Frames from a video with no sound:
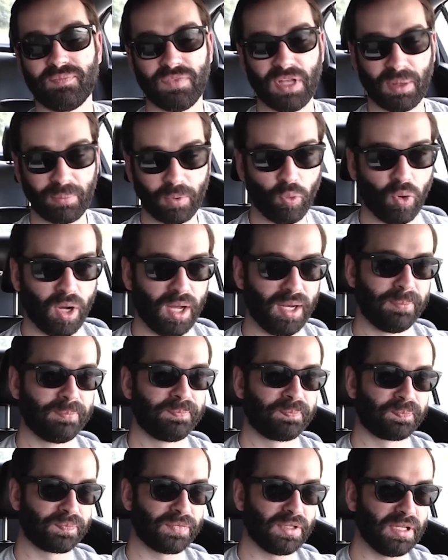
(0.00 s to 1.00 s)
Number one,
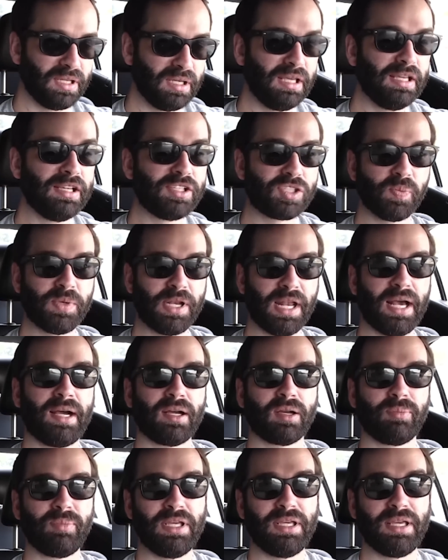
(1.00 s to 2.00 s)
is
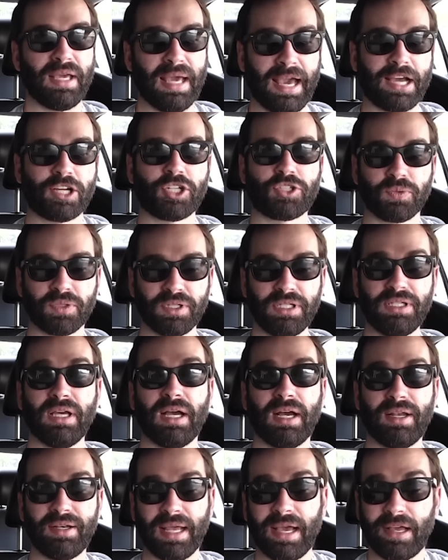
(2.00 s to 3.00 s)
monogamy actually
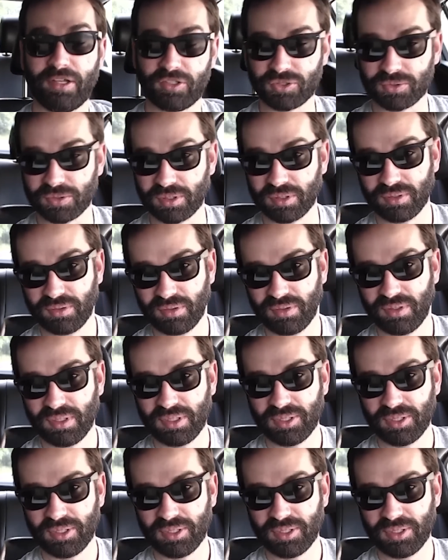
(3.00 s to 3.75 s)
unnatural?